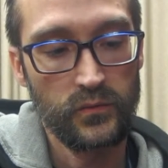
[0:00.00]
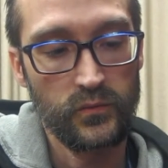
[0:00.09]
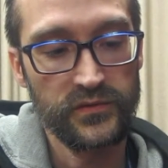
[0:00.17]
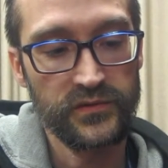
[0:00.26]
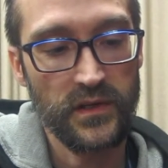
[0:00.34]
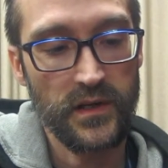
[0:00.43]

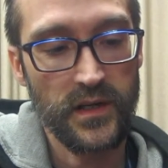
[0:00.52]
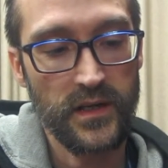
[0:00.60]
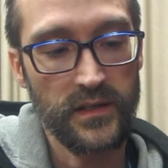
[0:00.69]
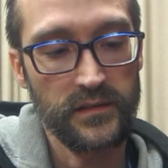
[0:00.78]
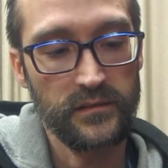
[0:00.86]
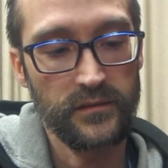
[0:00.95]
We'll start
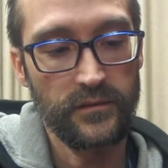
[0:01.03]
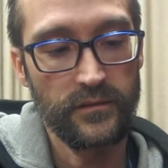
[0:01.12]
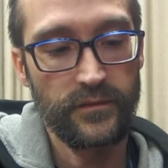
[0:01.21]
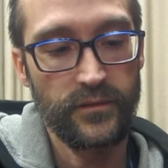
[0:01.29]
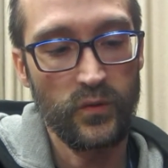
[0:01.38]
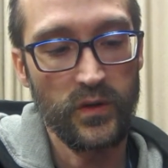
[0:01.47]
at
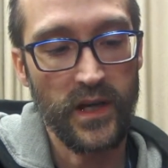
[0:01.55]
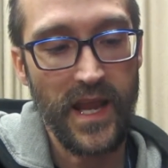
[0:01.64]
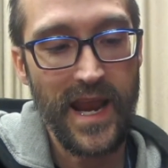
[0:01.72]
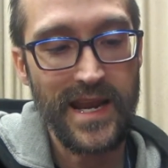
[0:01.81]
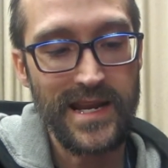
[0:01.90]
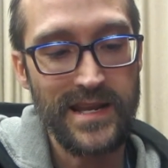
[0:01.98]

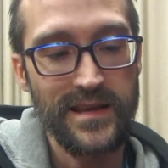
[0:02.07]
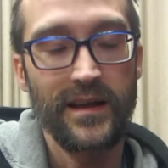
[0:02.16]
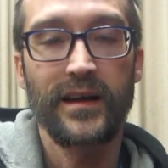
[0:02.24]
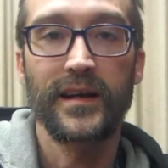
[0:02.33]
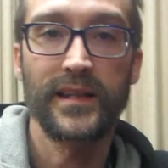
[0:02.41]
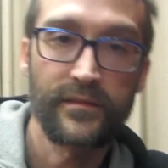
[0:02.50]
480.
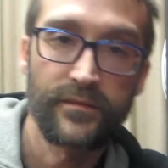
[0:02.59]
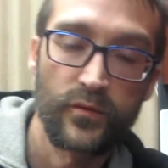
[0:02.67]
I like